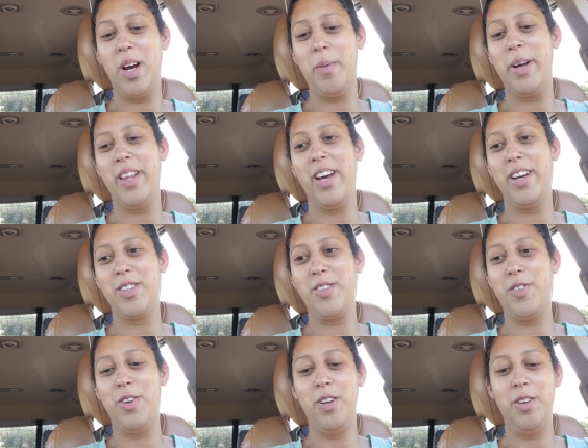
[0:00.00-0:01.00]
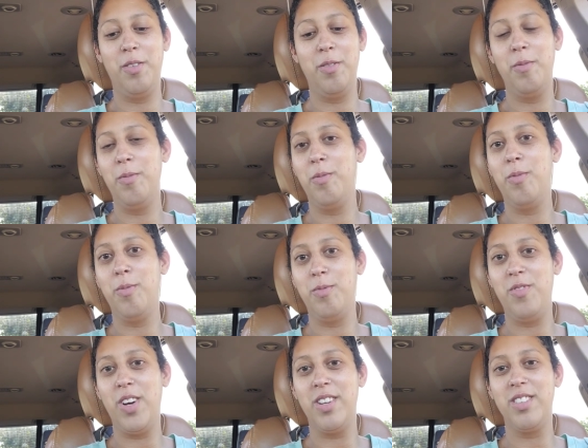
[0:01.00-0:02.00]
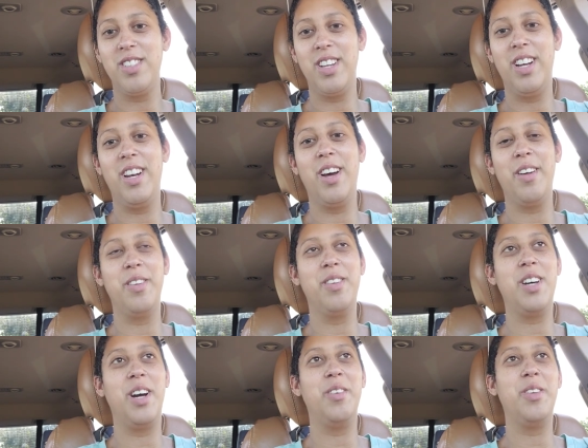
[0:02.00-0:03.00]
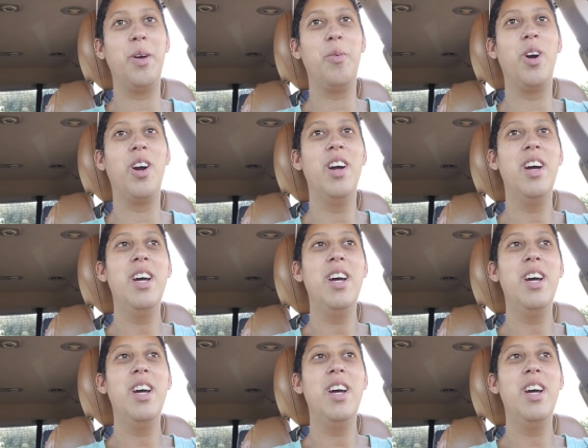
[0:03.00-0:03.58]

how my legs felt and how tired they were.